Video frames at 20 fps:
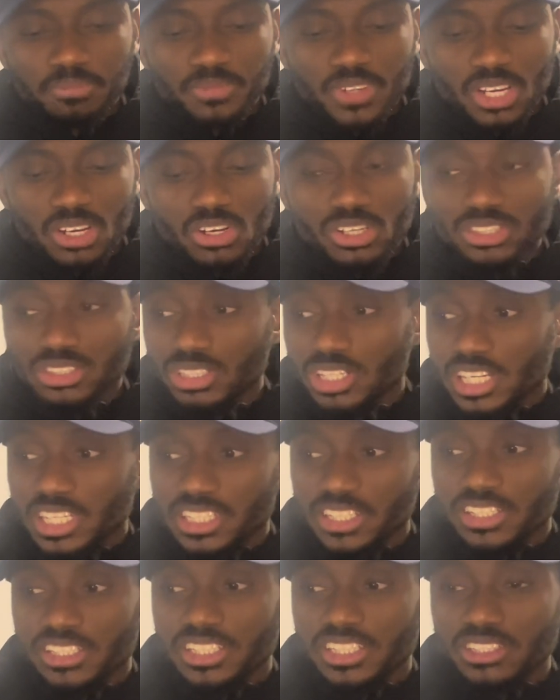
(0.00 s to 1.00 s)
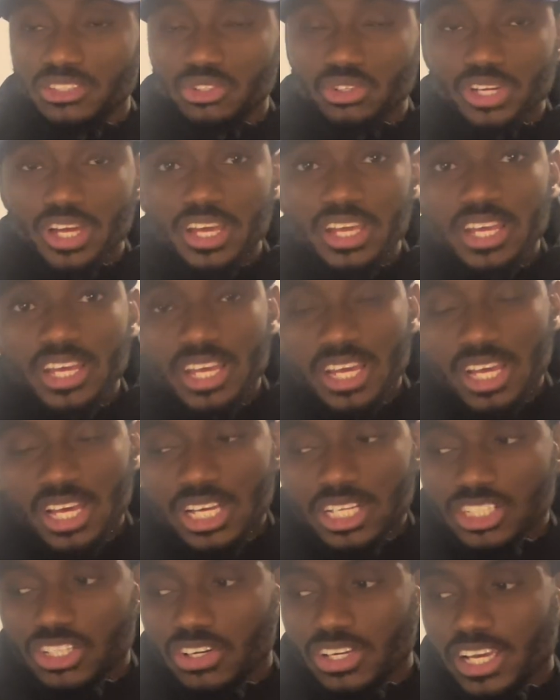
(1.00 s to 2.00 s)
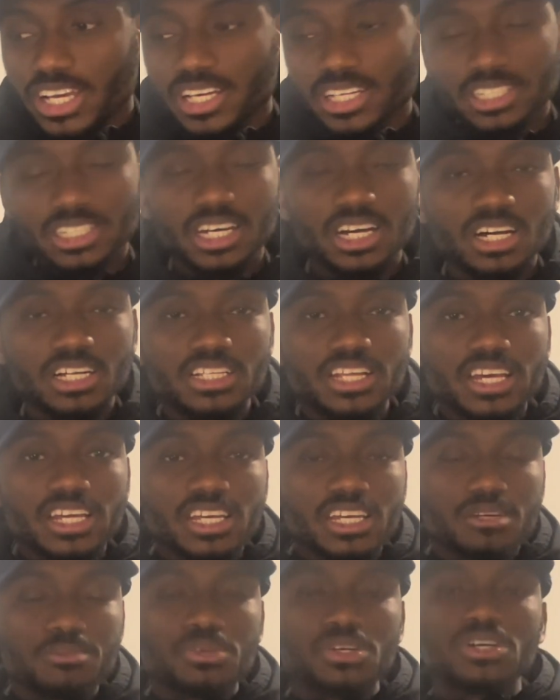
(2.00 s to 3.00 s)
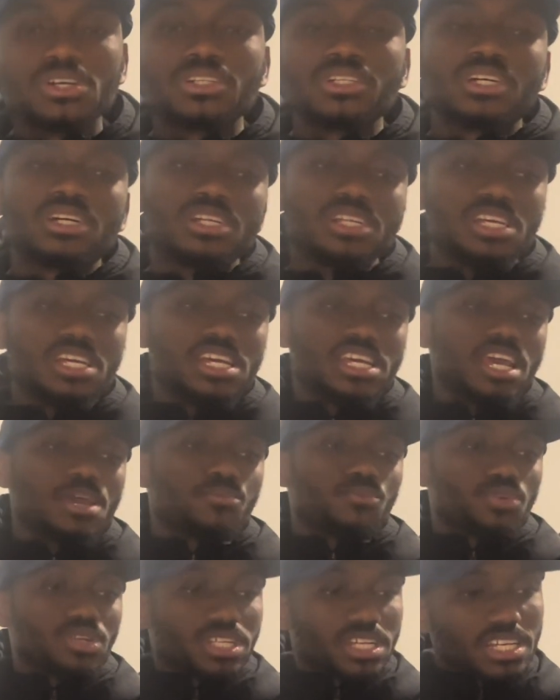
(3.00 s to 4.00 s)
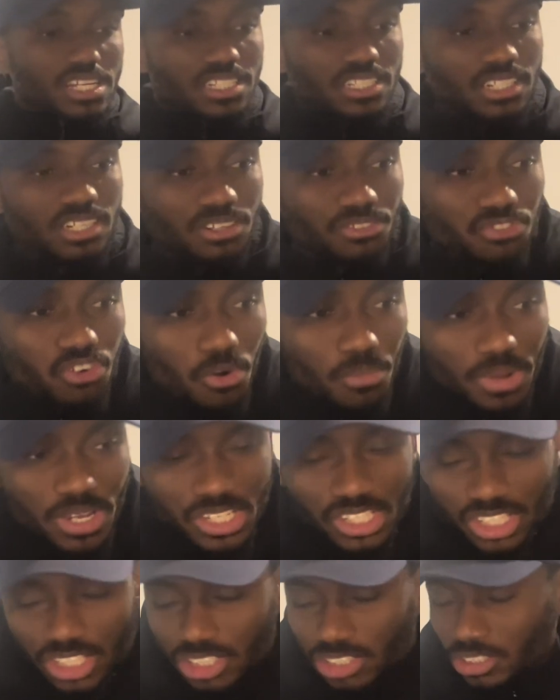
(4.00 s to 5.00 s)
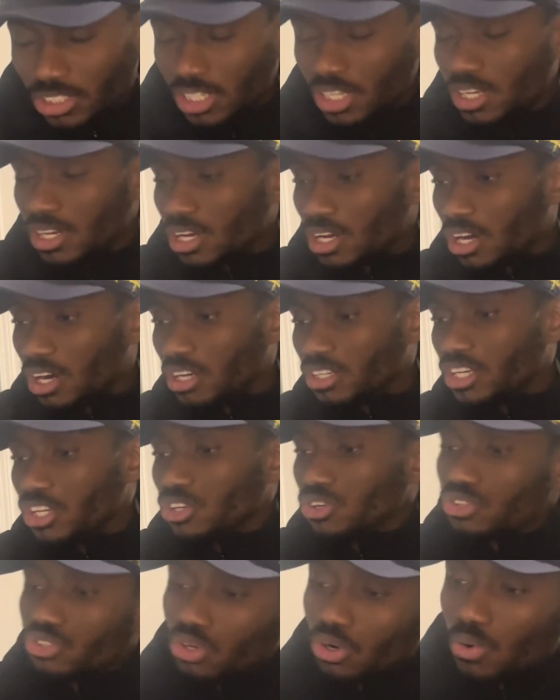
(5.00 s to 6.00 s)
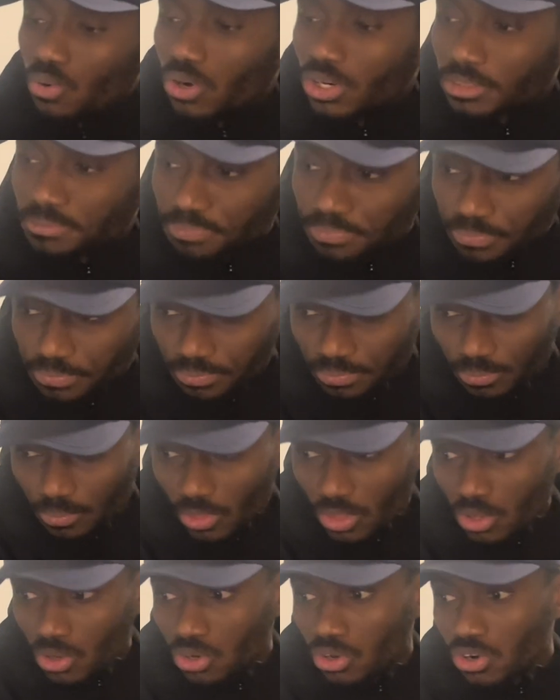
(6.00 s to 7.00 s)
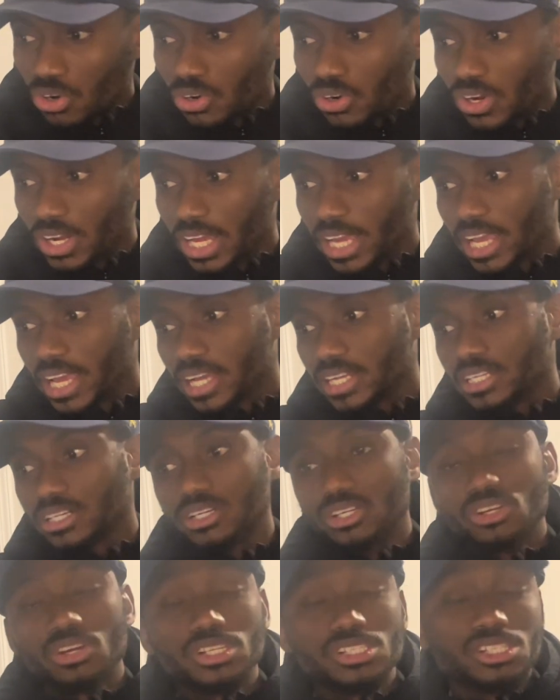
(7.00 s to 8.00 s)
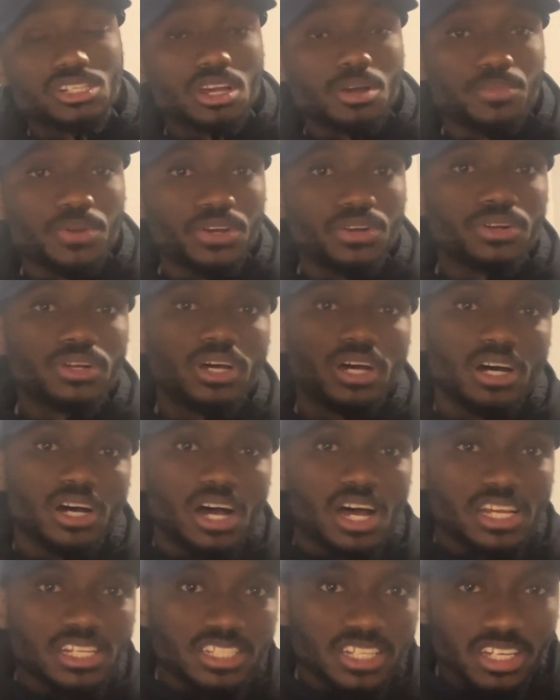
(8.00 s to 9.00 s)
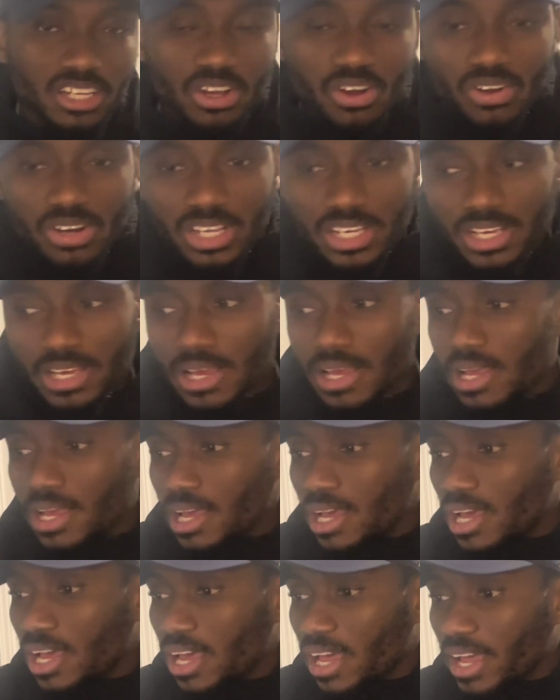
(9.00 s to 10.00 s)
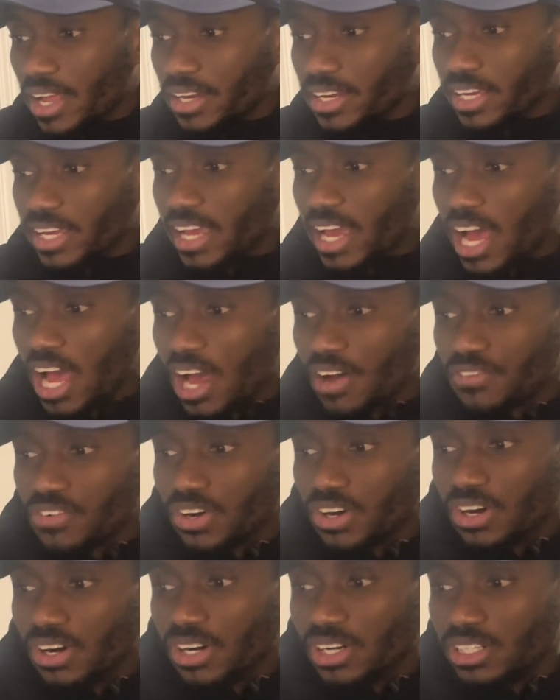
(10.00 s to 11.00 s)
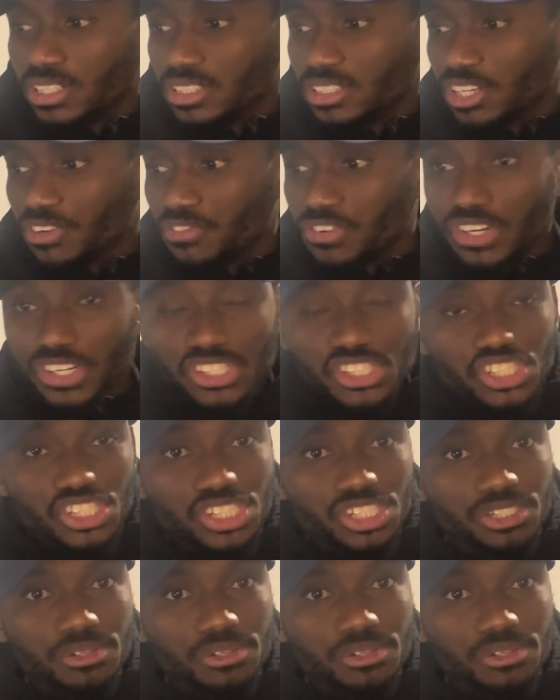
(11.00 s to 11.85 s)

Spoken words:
loss until today. So yeah, they came on and he came with his formation, the usual one. I'm gonna go ahead, Jan Sommer as the goalie, and they have the Virgi